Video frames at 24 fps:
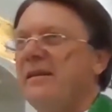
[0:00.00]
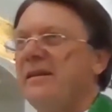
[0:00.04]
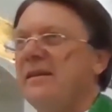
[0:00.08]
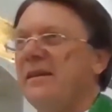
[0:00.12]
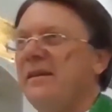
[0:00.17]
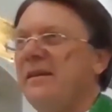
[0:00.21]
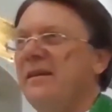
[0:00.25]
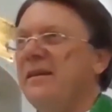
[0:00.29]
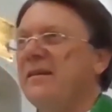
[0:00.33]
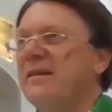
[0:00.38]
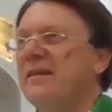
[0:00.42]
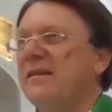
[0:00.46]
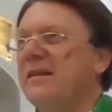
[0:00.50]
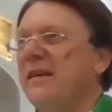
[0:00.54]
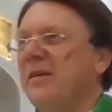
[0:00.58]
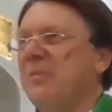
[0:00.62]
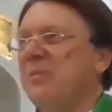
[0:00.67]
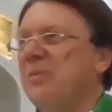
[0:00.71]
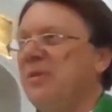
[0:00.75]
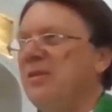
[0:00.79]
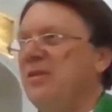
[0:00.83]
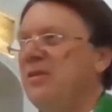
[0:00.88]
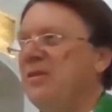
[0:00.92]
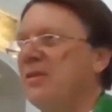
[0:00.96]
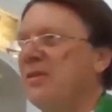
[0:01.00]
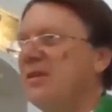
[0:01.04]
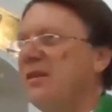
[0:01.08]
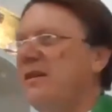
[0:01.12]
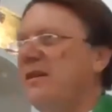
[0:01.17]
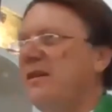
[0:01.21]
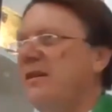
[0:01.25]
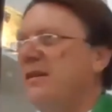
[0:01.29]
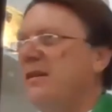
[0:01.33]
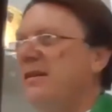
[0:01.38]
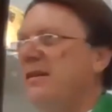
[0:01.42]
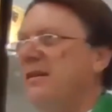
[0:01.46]
And this happens
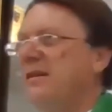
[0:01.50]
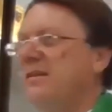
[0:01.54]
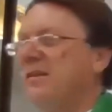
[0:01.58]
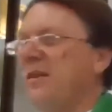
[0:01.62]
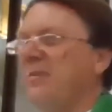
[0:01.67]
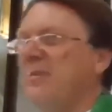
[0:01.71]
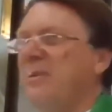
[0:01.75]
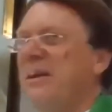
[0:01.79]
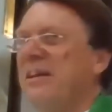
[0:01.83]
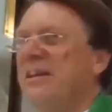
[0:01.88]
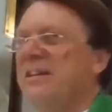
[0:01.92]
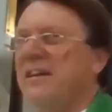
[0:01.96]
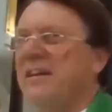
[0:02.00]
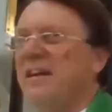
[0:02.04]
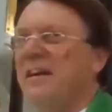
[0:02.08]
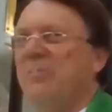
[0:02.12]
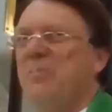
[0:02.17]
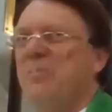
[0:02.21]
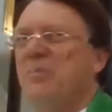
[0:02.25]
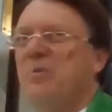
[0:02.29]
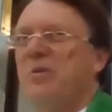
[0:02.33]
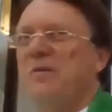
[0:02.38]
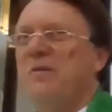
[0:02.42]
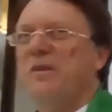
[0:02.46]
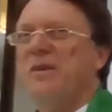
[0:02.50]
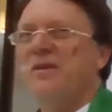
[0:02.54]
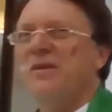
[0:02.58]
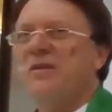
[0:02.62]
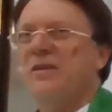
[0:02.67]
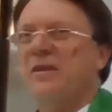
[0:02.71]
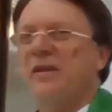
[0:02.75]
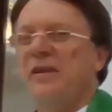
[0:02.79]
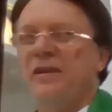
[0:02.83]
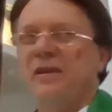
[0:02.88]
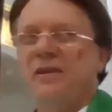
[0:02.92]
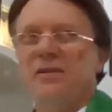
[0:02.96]
so many times you
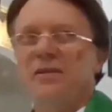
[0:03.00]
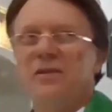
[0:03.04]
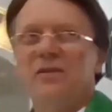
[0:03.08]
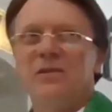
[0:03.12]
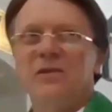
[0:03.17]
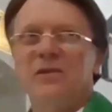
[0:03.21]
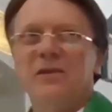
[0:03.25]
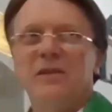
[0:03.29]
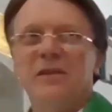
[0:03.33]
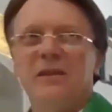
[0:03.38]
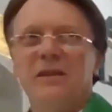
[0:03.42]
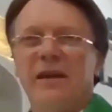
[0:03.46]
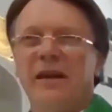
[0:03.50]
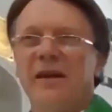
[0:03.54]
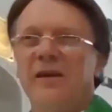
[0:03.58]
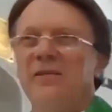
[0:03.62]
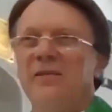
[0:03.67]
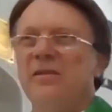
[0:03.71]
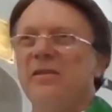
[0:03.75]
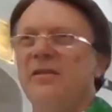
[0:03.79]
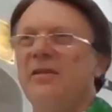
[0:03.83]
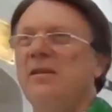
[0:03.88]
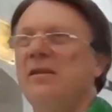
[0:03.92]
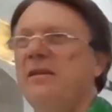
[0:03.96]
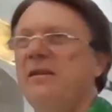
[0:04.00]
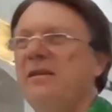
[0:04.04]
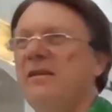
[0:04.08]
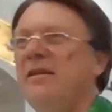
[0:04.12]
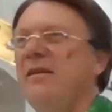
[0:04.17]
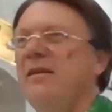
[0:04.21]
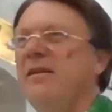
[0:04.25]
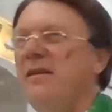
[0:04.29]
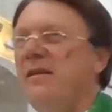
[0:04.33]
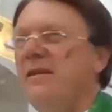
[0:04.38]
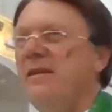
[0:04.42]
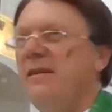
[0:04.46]
eventually lose count.
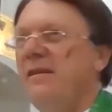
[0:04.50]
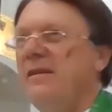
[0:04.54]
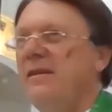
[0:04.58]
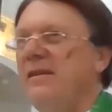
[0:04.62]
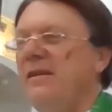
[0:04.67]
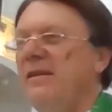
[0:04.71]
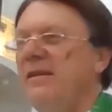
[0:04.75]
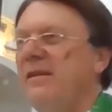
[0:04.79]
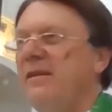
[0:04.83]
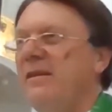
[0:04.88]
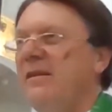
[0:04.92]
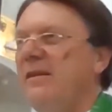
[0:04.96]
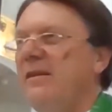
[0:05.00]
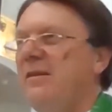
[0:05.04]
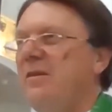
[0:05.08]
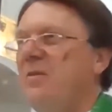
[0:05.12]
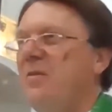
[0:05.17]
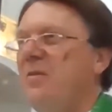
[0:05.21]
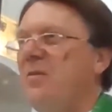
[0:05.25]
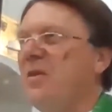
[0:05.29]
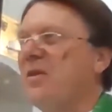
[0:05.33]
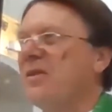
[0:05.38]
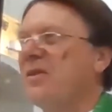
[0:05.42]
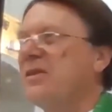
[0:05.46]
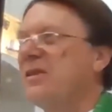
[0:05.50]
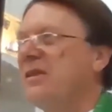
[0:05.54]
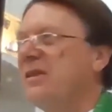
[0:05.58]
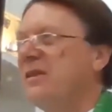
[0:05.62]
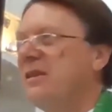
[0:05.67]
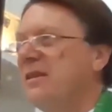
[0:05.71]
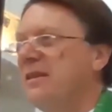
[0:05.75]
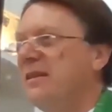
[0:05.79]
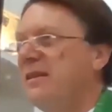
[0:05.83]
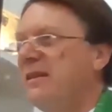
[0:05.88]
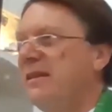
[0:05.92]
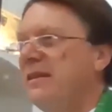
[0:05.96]
What
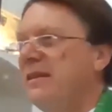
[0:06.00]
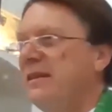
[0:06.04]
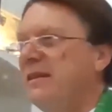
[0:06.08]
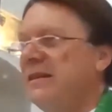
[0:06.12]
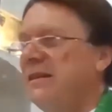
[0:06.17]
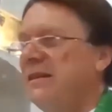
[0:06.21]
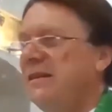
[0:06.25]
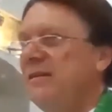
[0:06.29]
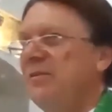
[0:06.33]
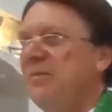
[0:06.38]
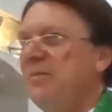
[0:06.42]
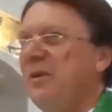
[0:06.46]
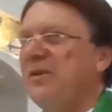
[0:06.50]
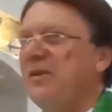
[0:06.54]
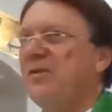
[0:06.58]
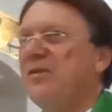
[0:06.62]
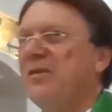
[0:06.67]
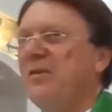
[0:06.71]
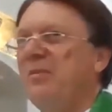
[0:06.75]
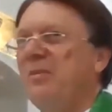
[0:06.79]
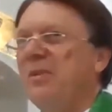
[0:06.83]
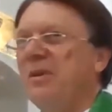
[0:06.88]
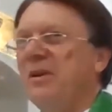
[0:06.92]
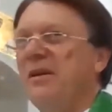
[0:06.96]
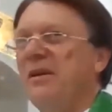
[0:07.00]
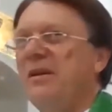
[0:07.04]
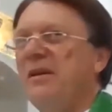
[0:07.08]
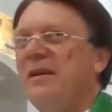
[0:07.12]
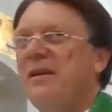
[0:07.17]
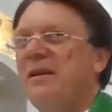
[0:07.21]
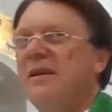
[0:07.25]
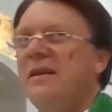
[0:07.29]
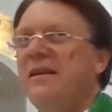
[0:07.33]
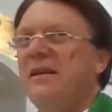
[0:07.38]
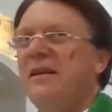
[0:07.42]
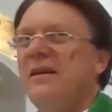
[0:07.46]
possibly
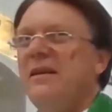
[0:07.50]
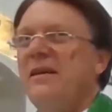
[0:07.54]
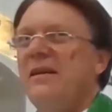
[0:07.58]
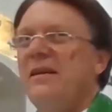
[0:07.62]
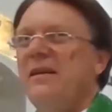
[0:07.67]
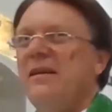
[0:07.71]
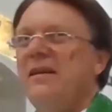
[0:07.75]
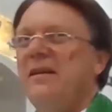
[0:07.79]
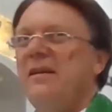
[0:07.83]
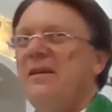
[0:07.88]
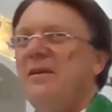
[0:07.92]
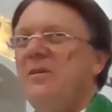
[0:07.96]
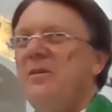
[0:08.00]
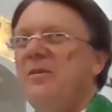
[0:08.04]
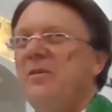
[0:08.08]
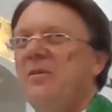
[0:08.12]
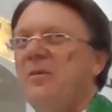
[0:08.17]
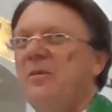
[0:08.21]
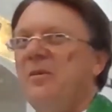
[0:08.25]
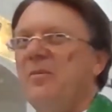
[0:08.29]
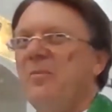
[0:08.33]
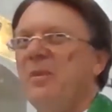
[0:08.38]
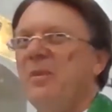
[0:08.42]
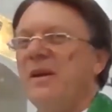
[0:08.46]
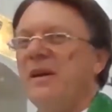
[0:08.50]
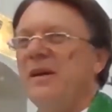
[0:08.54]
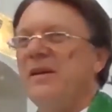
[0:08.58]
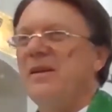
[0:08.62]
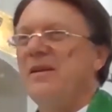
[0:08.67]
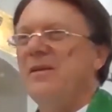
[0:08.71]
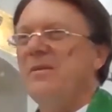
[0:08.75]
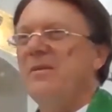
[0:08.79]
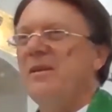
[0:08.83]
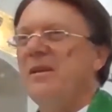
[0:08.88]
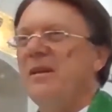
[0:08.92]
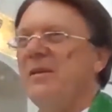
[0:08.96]
would
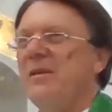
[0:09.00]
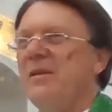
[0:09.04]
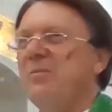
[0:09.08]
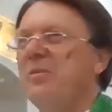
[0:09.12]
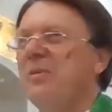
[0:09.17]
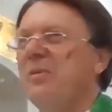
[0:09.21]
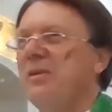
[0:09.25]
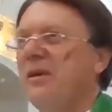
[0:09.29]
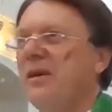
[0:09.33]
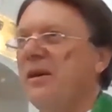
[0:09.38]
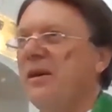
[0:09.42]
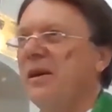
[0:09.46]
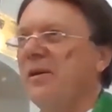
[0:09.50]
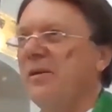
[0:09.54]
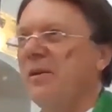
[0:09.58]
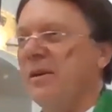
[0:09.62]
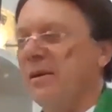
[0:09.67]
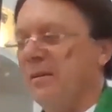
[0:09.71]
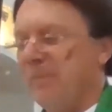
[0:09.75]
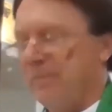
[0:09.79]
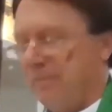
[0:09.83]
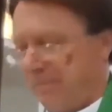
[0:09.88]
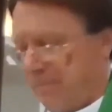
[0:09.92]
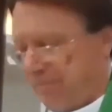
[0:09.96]
make you keep going?